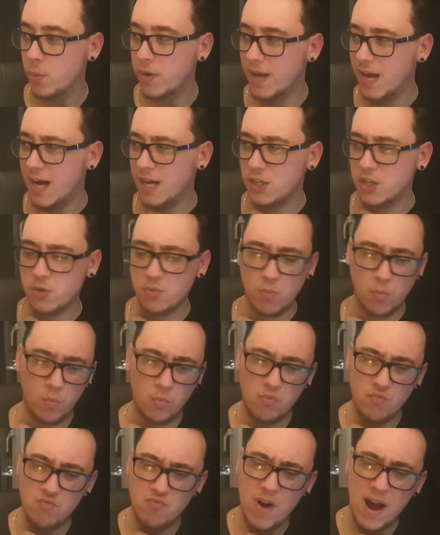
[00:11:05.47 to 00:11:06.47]
We had
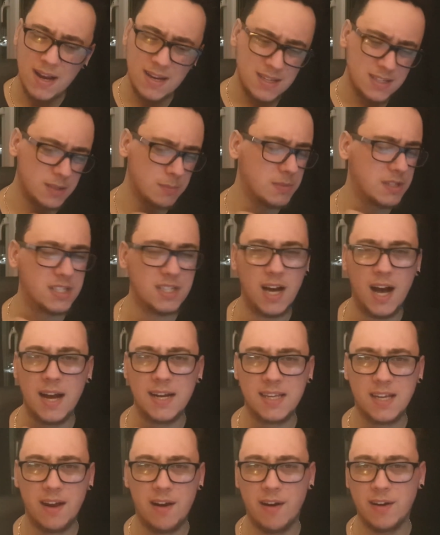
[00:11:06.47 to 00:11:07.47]
random
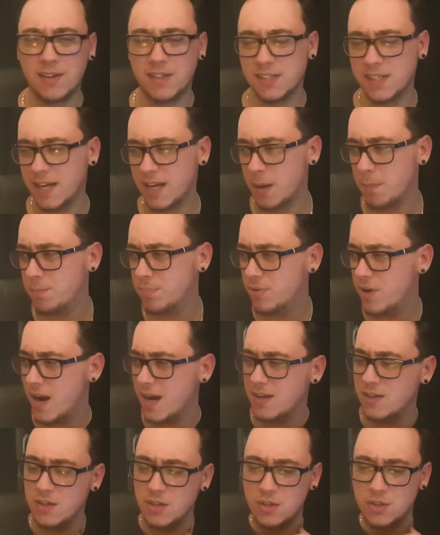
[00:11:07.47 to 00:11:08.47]
side characters like a
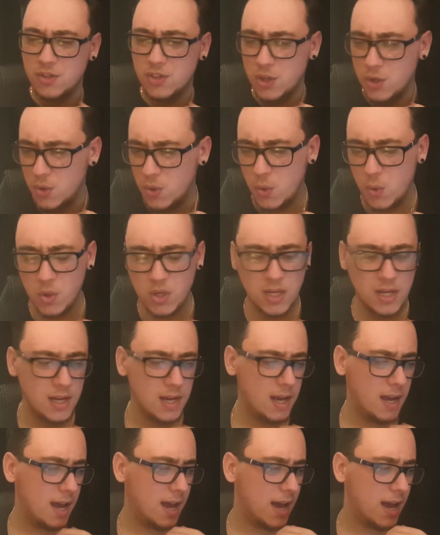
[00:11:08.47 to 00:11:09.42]
pregnant dude.